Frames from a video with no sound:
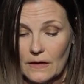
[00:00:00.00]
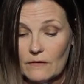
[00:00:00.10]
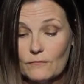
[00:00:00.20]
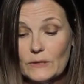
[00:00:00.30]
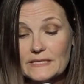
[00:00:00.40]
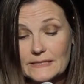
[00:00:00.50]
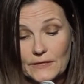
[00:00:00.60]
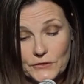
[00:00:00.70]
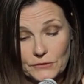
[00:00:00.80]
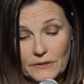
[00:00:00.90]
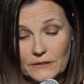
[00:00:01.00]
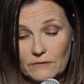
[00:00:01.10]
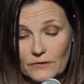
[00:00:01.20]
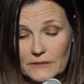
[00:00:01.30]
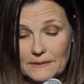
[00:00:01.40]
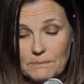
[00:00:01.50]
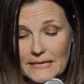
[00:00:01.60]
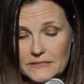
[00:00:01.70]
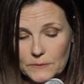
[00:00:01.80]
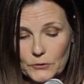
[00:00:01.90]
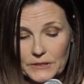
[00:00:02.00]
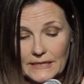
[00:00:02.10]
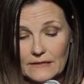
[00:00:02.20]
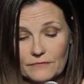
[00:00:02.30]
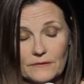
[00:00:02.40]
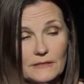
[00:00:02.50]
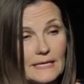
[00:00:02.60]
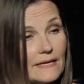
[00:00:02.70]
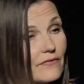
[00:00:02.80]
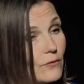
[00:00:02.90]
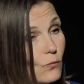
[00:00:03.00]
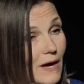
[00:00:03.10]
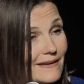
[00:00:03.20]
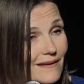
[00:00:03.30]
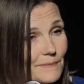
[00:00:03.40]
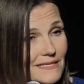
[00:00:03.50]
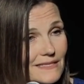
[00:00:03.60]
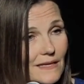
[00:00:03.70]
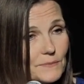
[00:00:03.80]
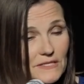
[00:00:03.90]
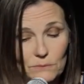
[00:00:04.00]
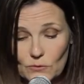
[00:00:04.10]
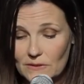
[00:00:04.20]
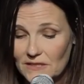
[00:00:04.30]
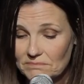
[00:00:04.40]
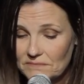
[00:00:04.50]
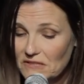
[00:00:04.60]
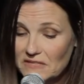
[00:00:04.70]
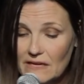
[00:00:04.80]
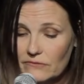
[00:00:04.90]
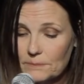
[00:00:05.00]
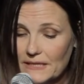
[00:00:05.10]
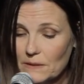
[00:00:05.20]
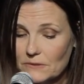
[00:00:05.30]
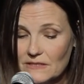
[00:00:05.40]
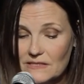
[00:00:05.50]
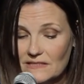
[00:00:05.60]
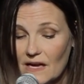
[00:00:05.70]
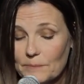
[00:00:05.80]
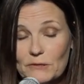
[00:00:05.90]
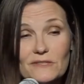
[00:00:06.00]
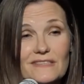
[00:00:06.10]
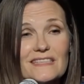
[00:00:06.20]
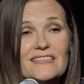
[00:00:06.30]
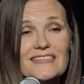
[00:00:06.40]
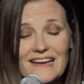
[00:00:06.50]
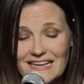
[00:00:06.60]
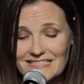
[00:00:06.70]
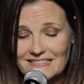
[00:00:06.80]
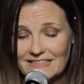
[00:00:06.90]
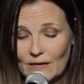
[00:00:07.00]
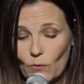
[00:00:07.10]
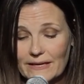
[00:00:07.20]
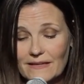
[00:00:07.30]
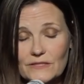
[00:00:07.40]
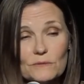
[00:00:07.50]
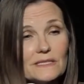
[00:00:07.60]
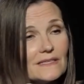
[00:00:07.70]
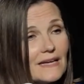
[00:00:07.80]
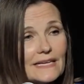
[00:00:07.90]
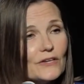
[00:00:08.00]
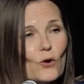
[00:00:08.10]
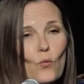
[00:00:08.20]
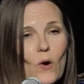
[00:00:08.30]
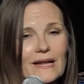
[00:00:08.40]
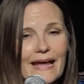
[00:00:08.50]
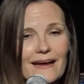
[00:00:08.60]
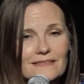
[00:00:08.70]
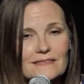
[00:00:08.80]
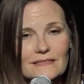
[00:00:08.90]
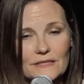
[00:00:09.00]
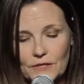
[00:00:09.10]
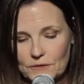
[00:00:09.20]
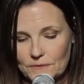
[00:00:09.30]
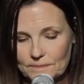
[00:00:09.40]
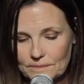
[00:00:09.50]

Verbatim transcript: A voice tells you that you've already messed up your eating for the day, so why not mess it up some more? You'll never be able to stop. You are disgusting. Why not do it tonight? No one has to know.